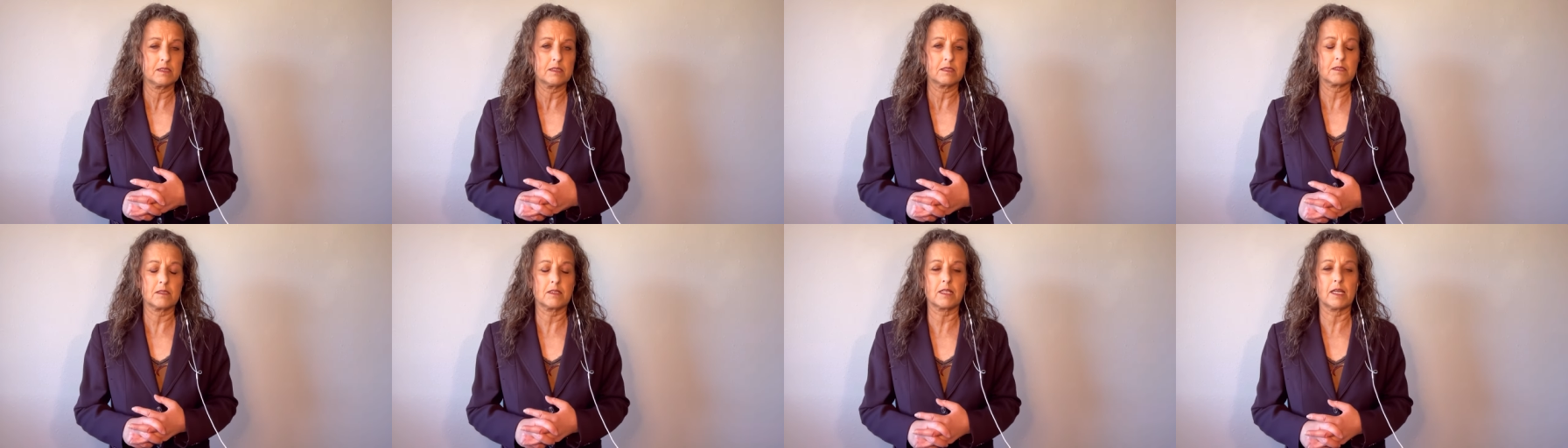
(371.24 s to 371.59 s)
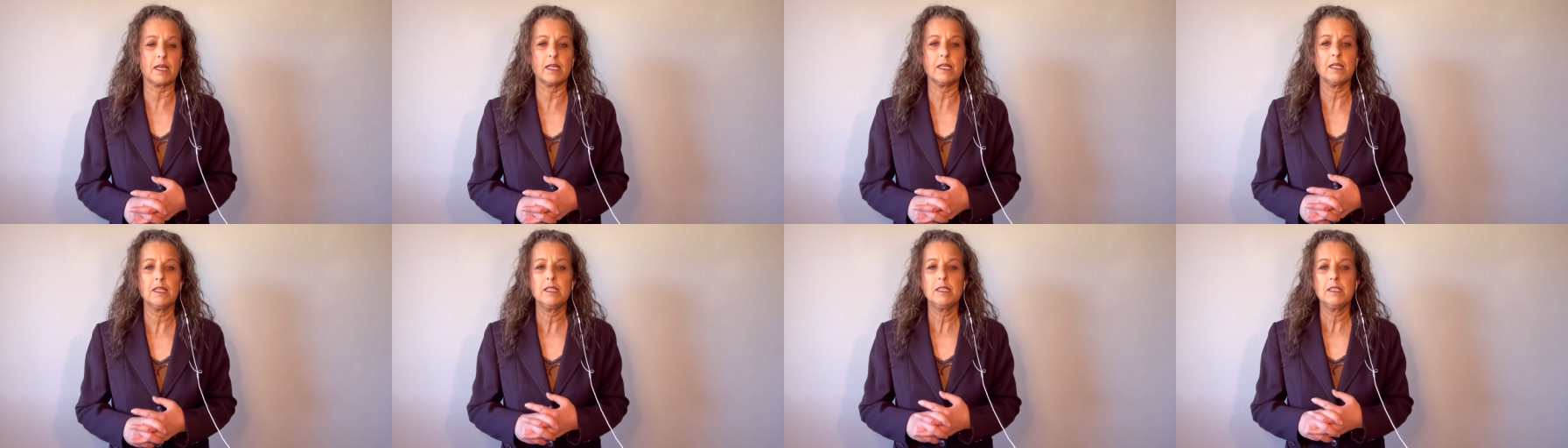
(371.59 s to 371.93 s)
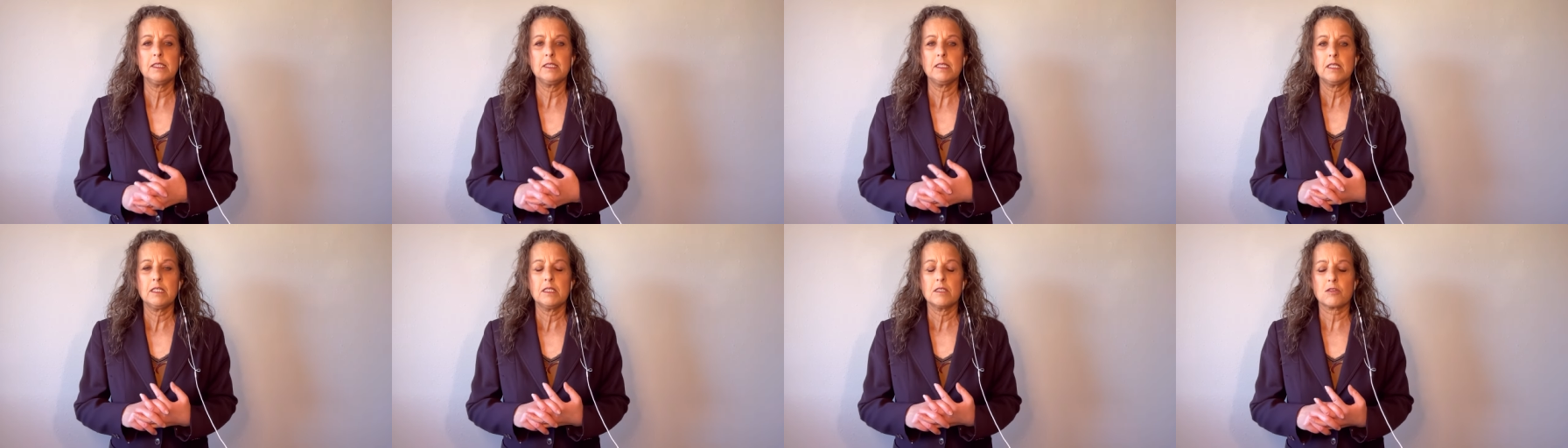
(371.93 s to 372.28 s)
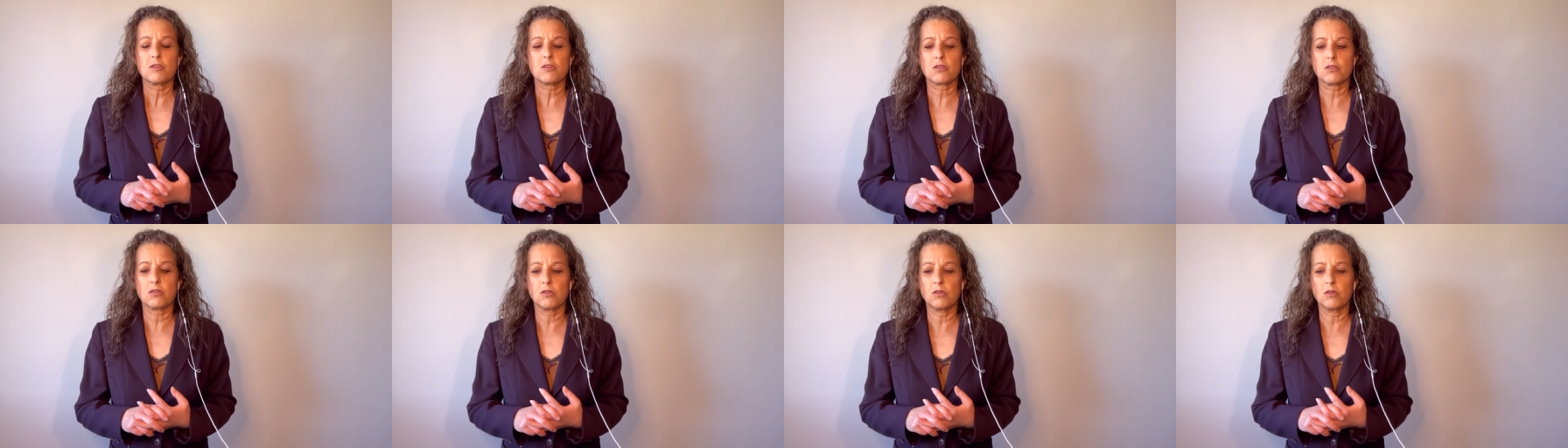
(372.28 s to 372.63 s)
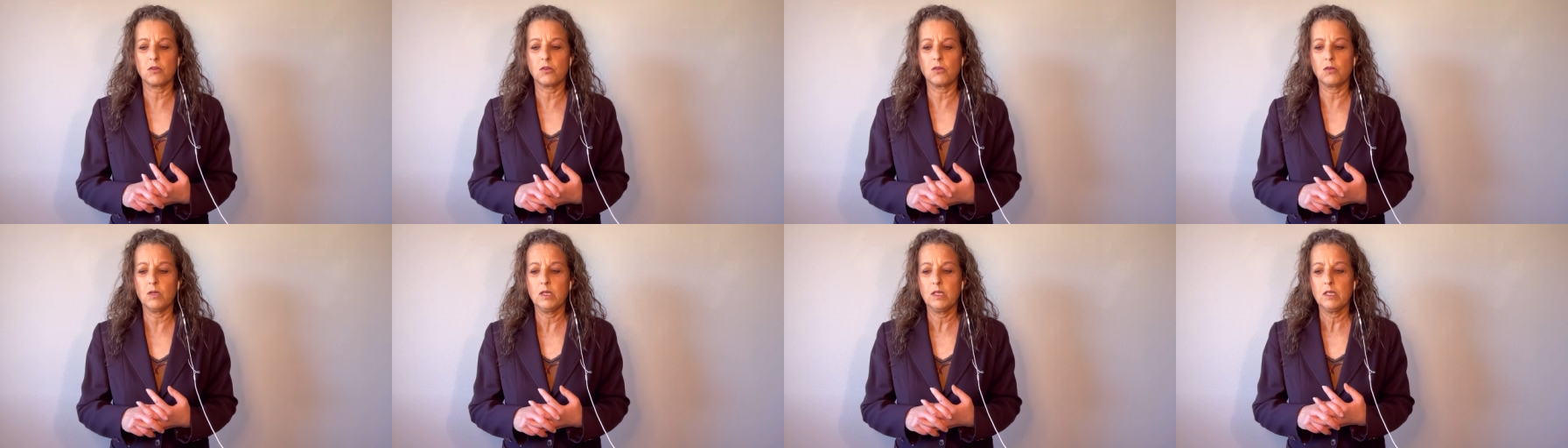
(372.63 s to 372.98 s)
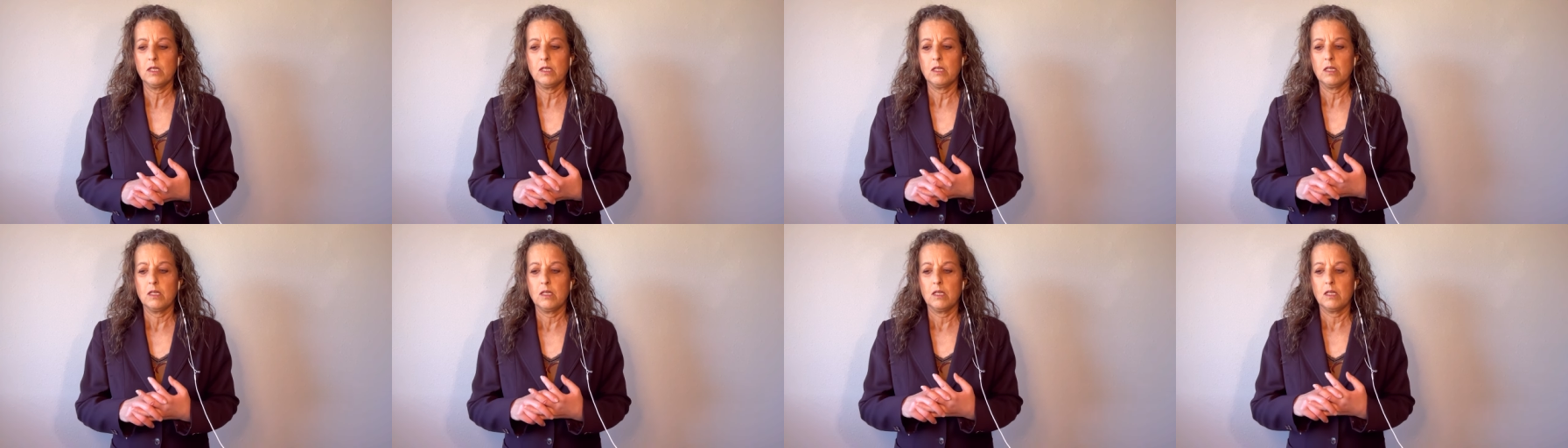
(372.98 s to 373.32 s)
Okay, so
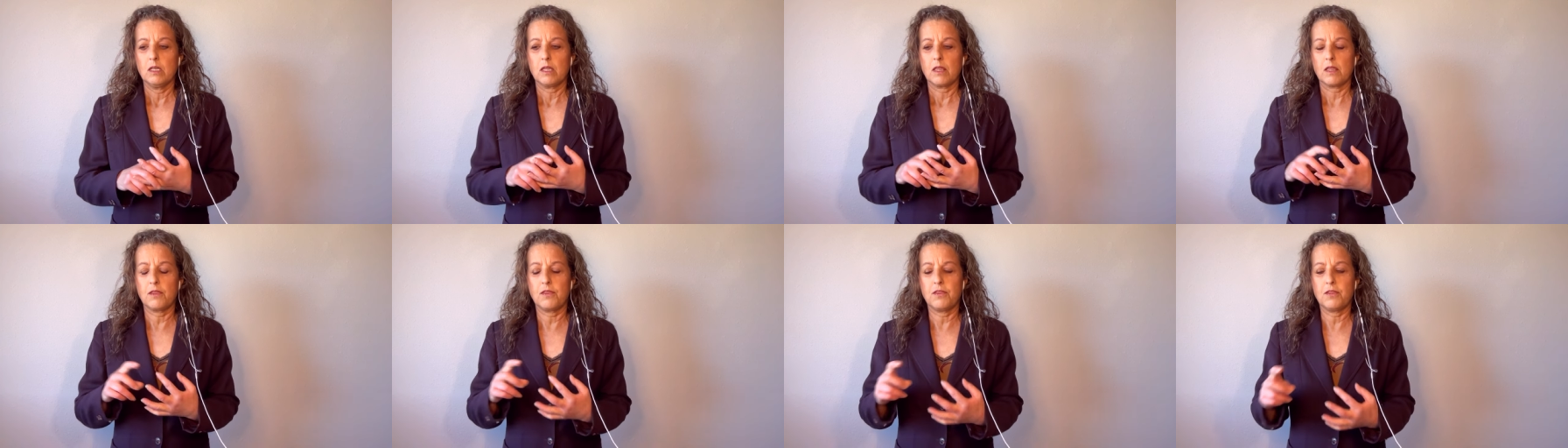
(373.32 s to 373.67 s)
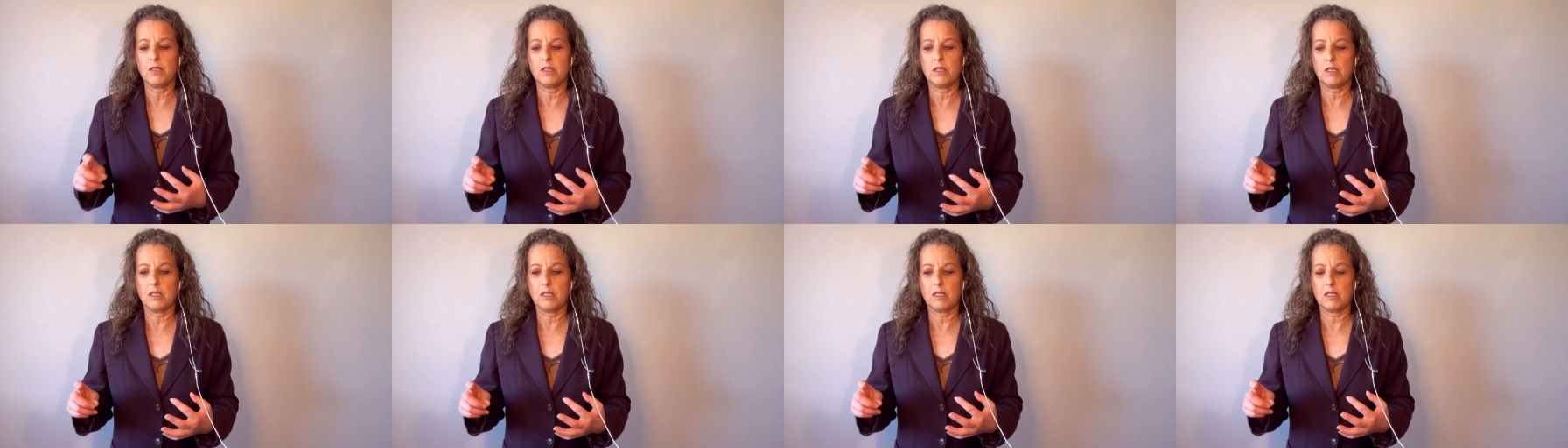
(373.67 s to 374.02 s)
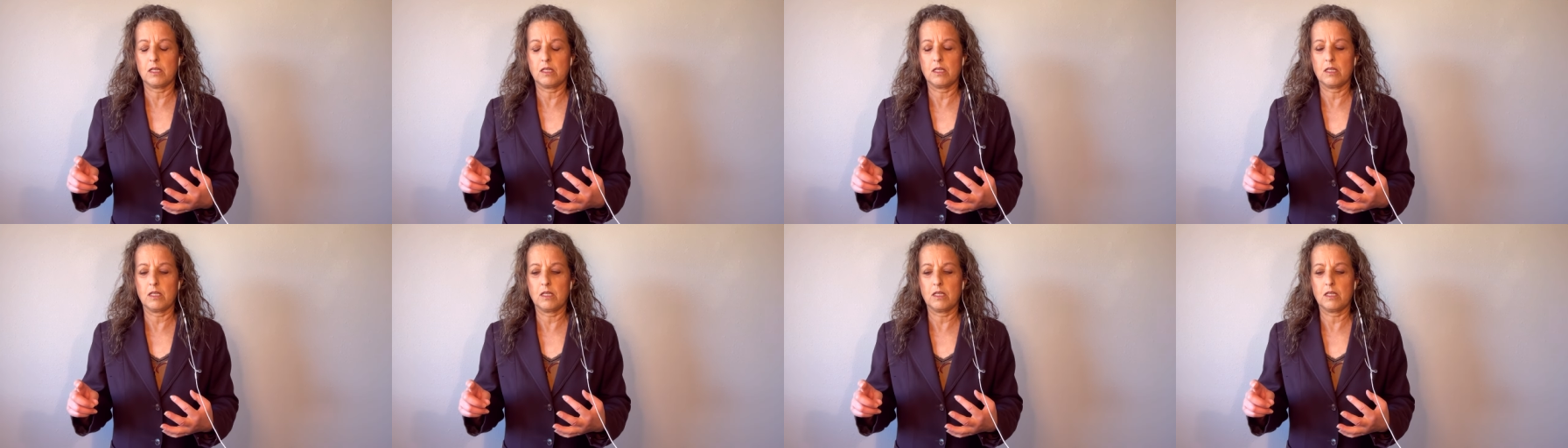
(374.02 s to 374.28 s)
the